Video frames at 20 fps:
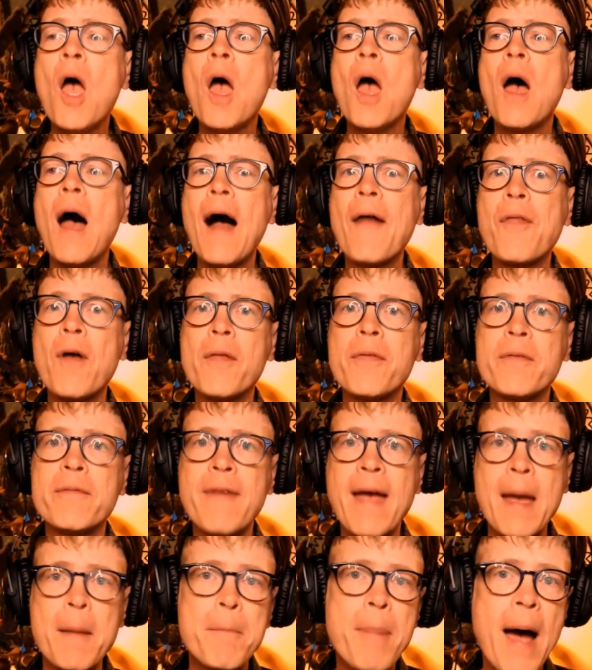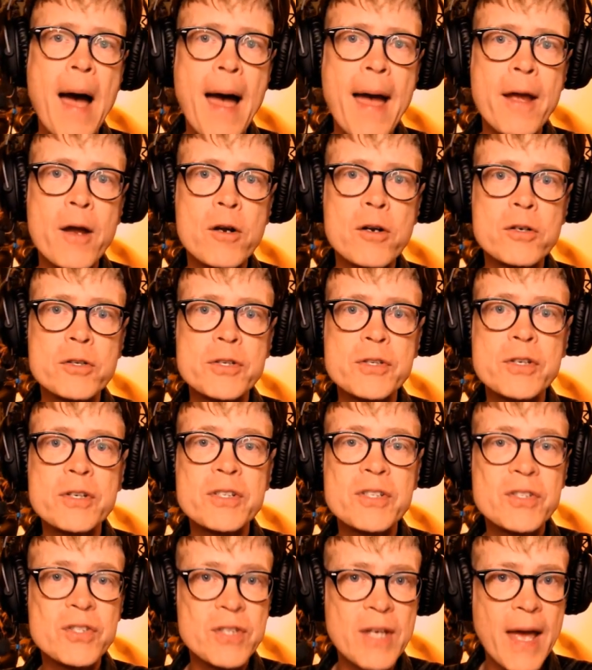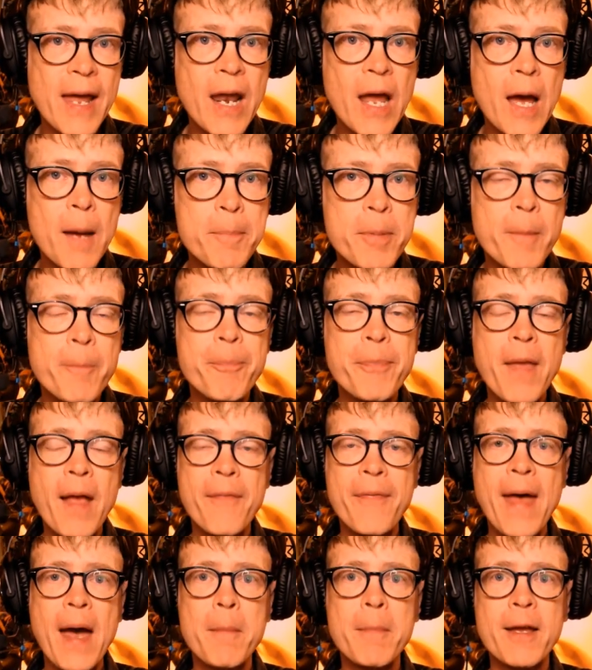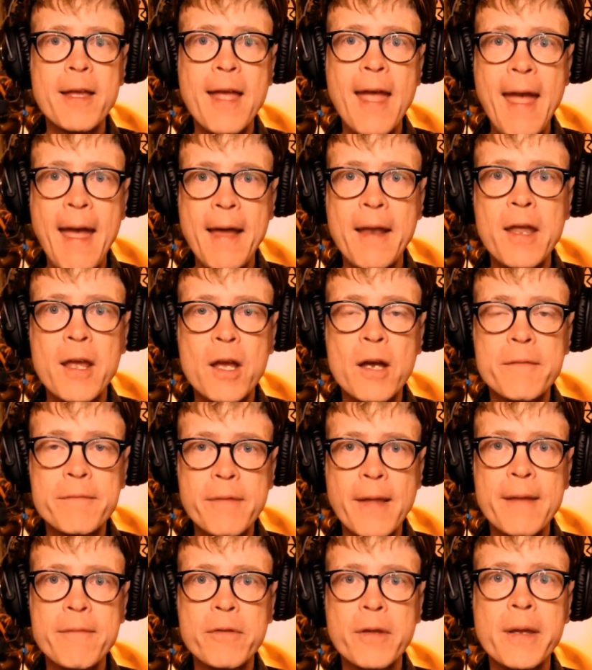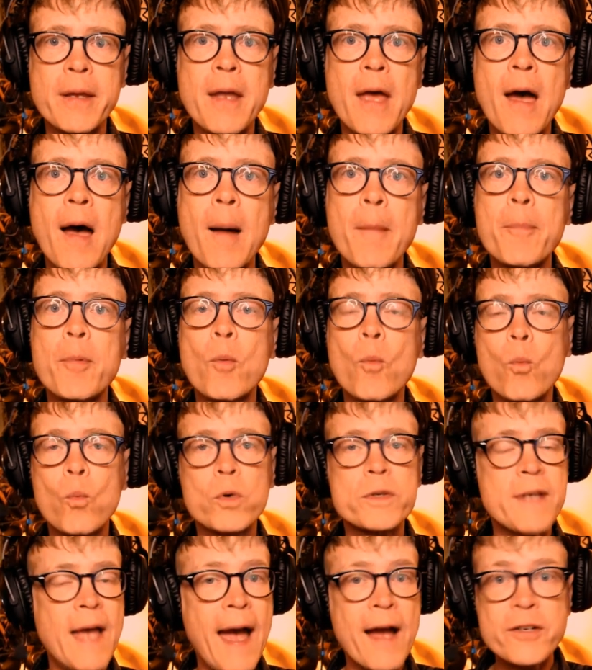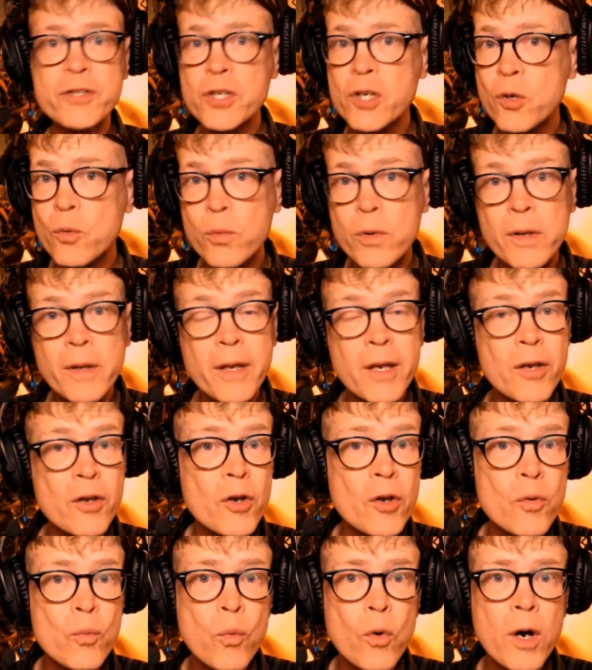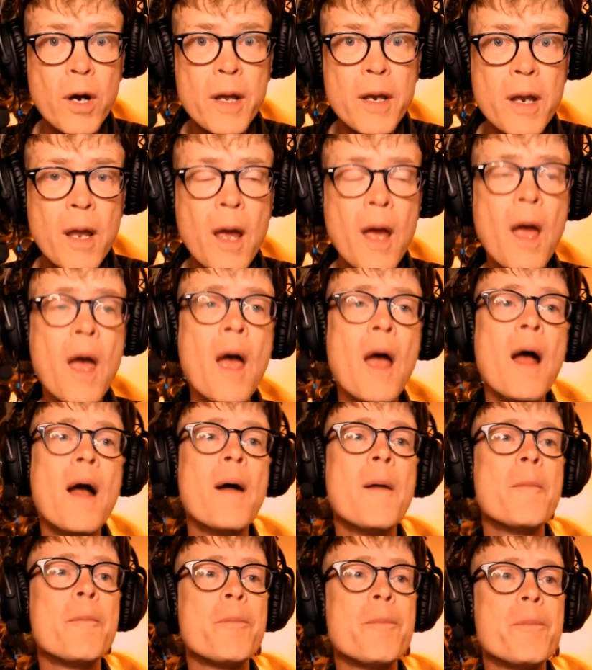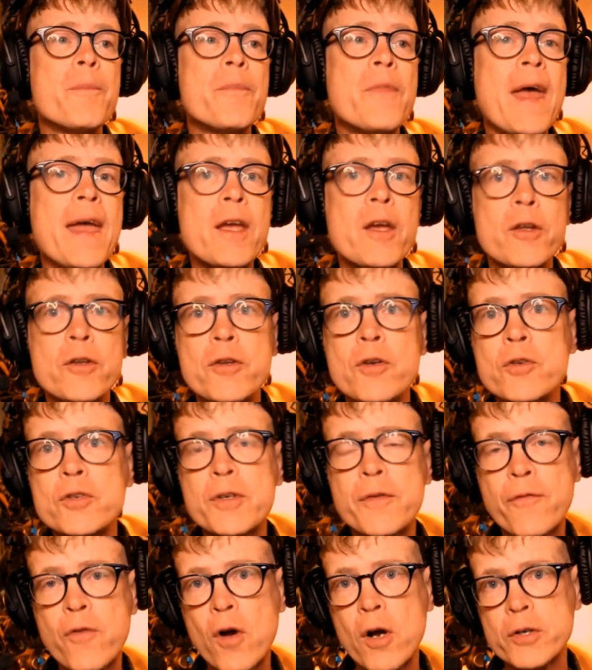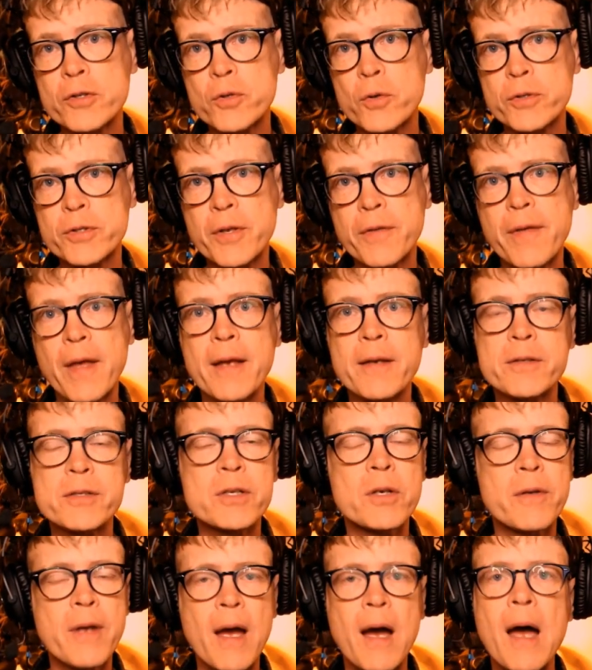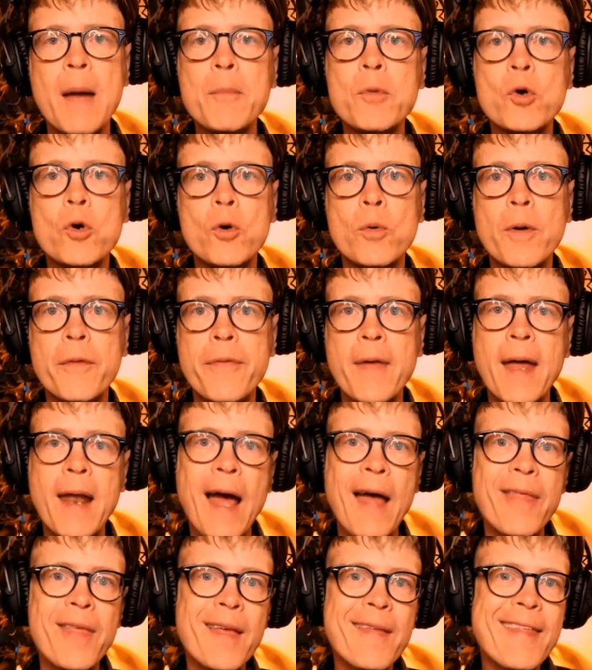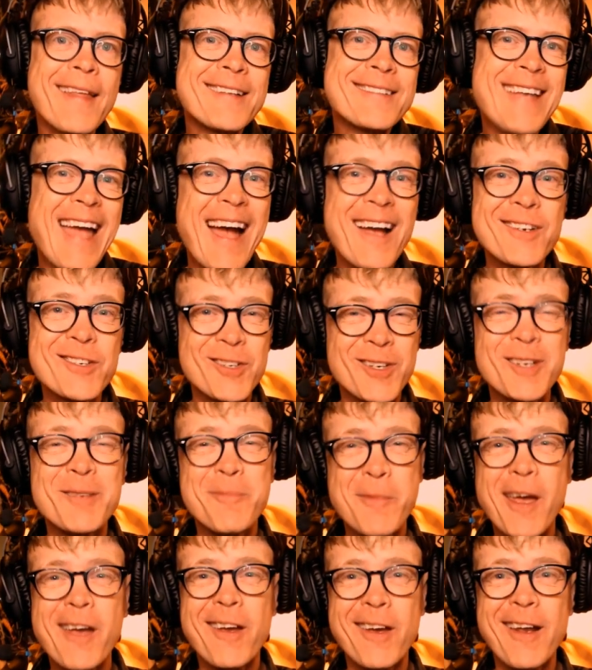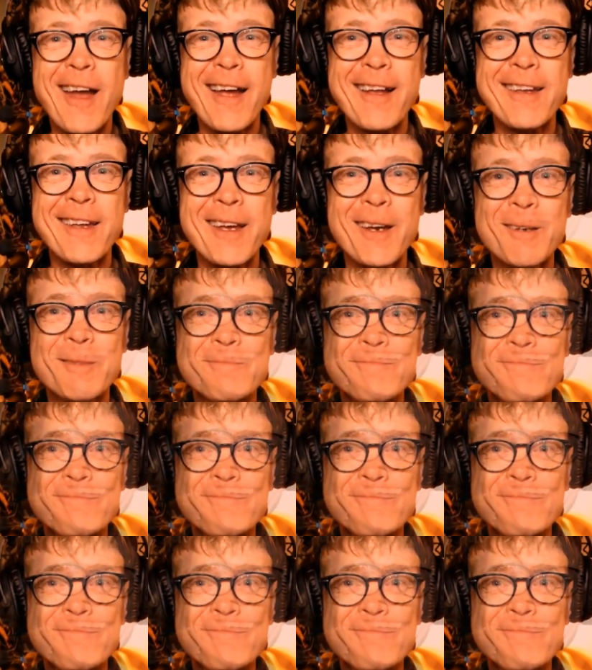I thought the vampires setup and that mechanic of leveling up was actually a really good one. They could use it for all sorts of things. So yeah, I'm cool with that. I think that's actually a good idea.